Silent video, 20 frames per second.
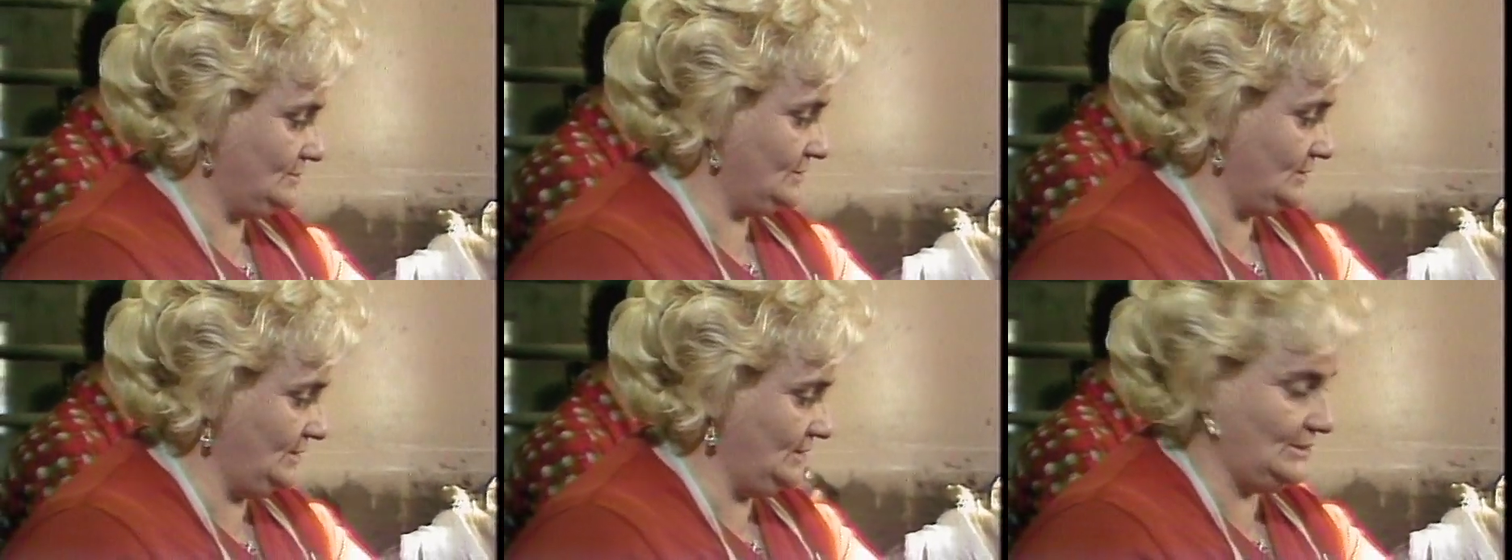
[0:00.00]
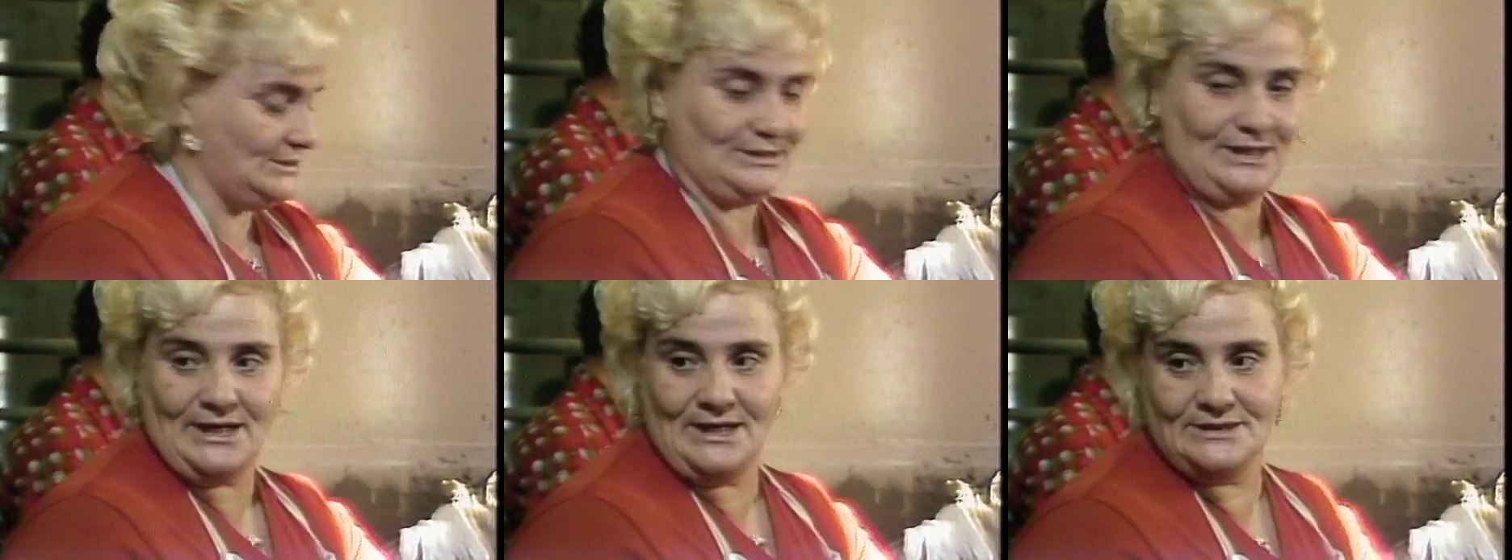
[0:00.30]

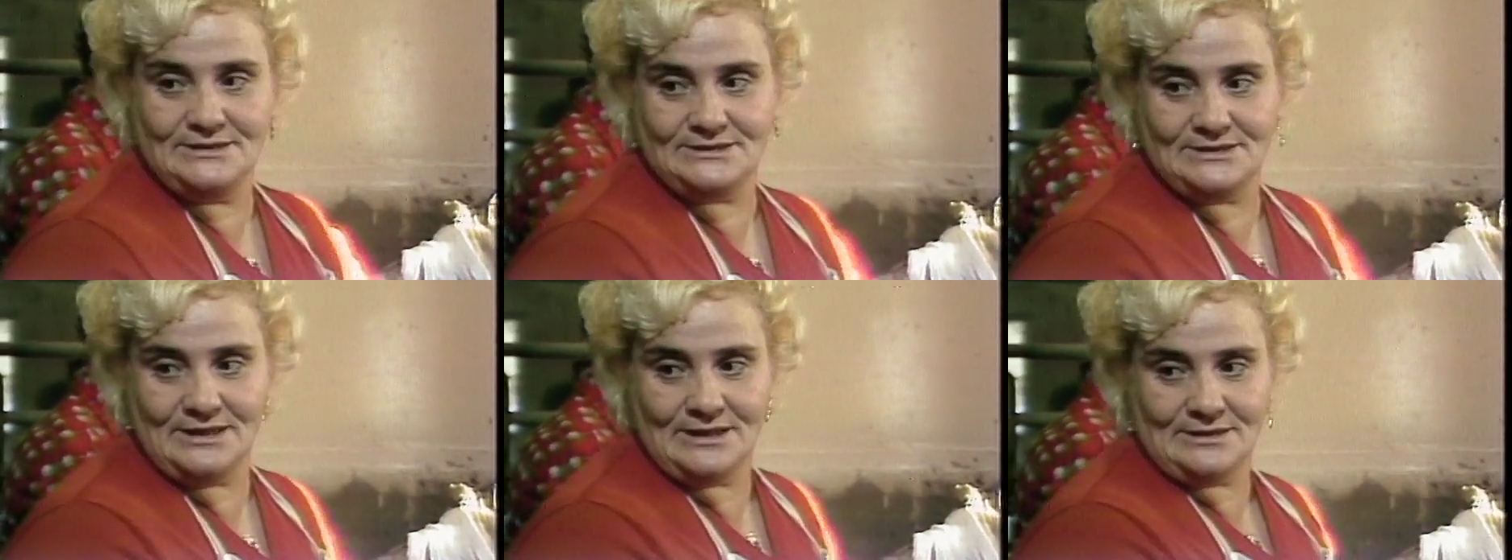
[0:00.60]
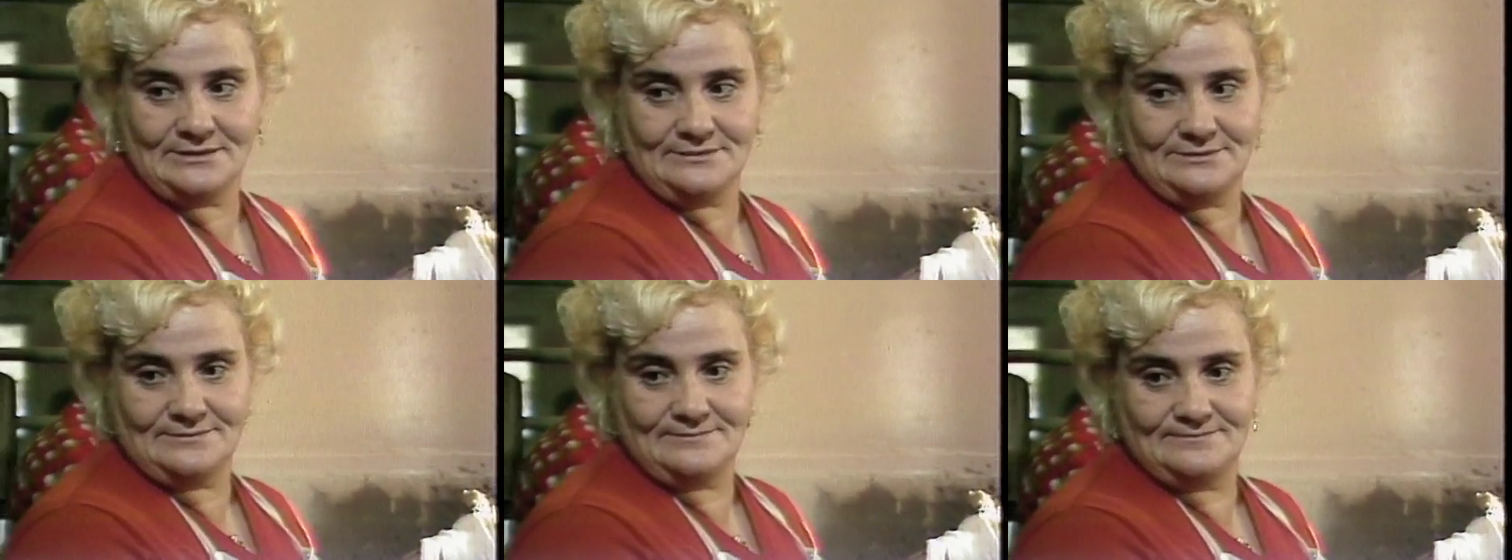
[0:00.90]
39
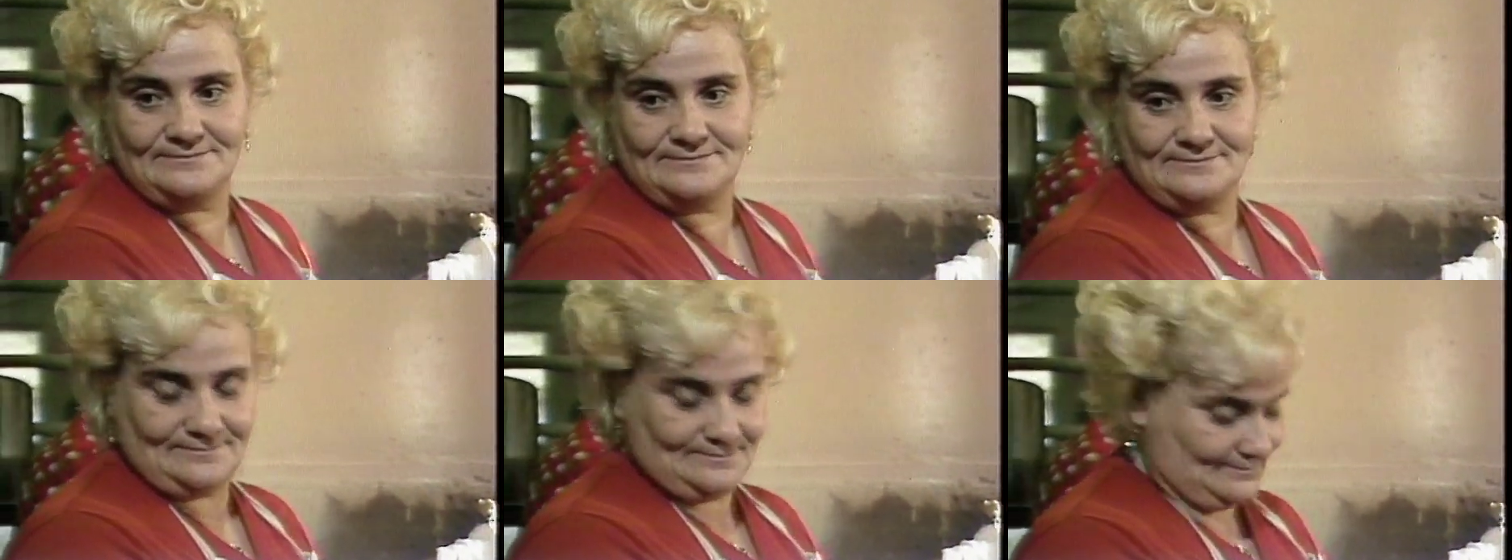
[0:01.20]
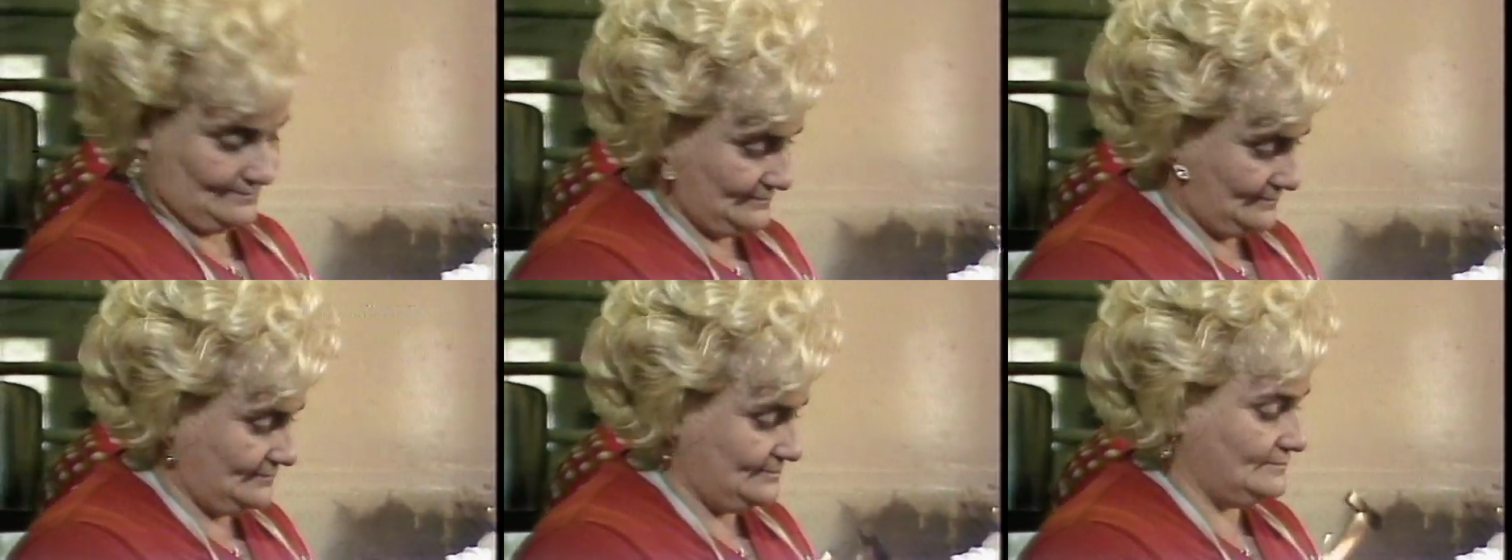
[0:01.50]
seconds. 2 minutes,
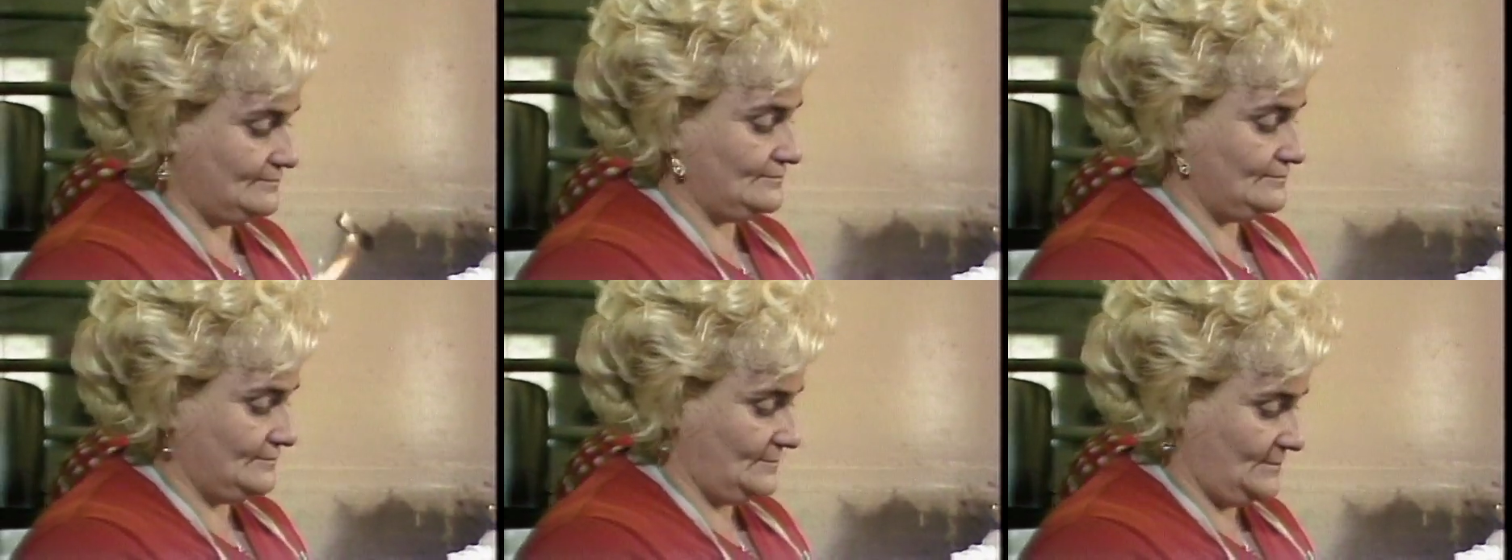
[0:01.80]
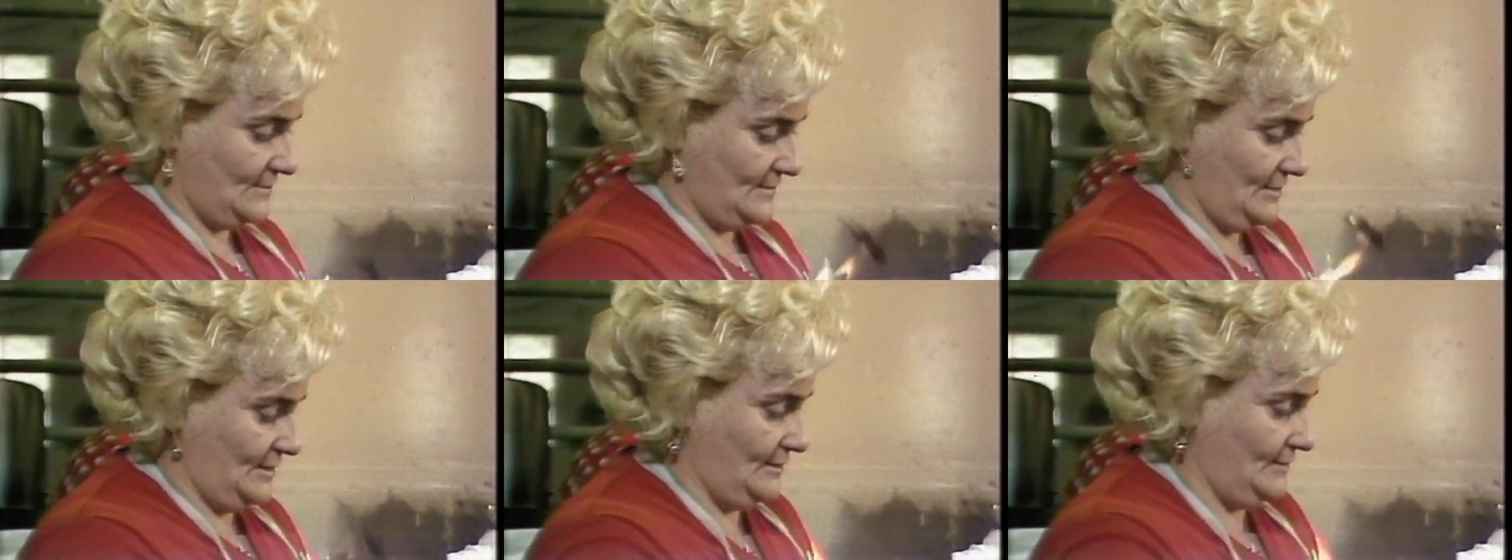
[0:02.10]
39
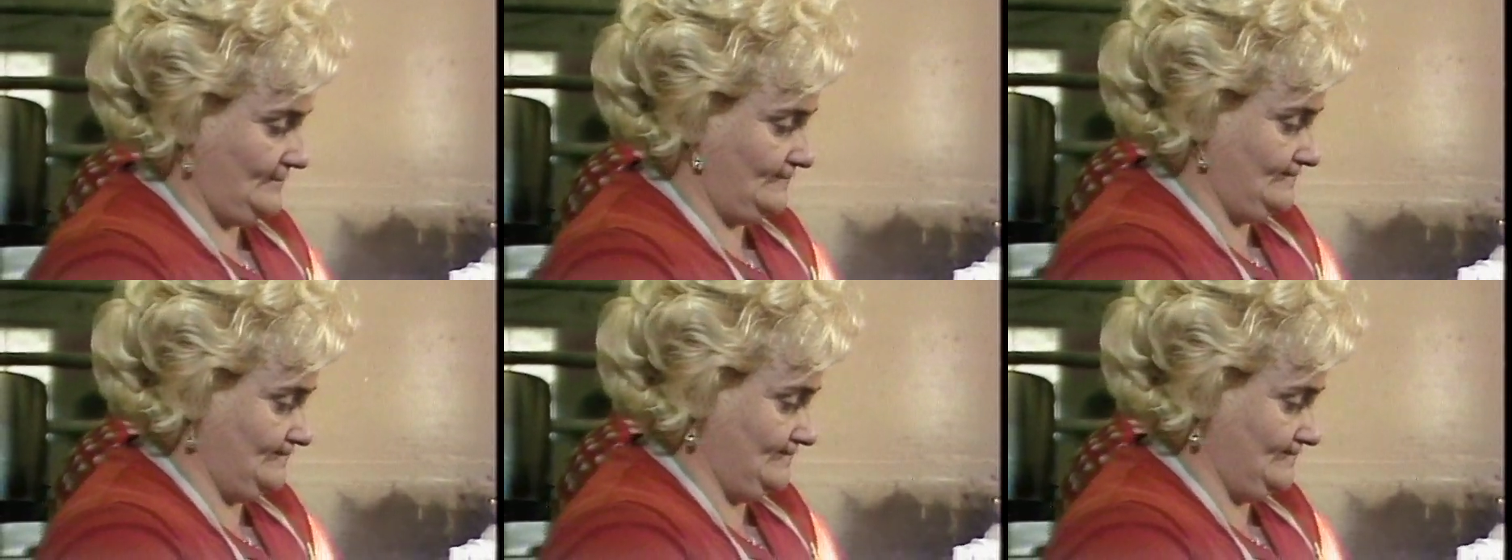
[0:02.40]
seconds. Yeah.